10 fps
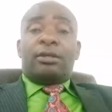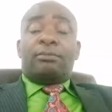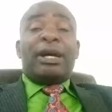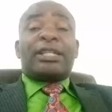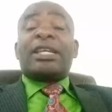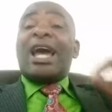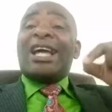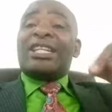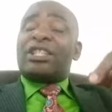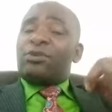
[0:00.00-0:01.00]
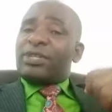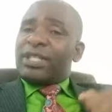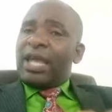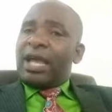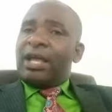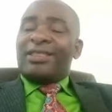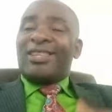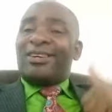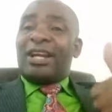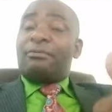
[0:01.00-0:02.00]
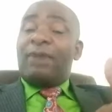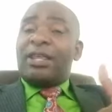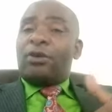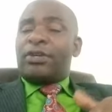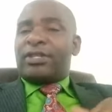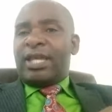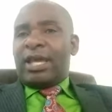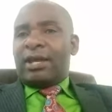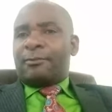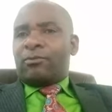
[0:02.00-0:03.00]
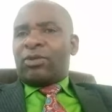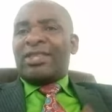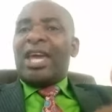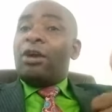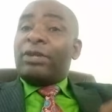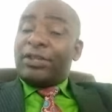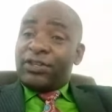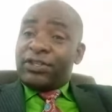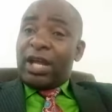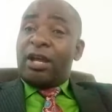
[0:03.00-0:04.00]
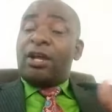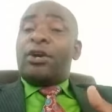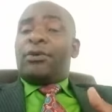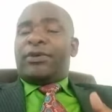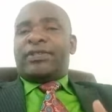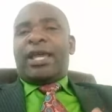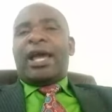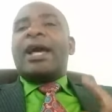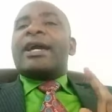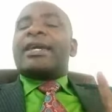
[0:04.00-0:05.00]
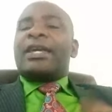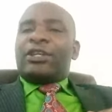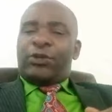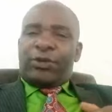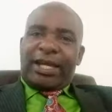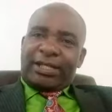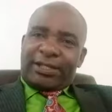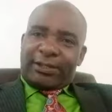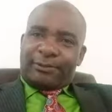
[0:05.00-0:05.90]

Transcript: But the aunt who is there, the grandmother who is there, the elder sister who is there can do that.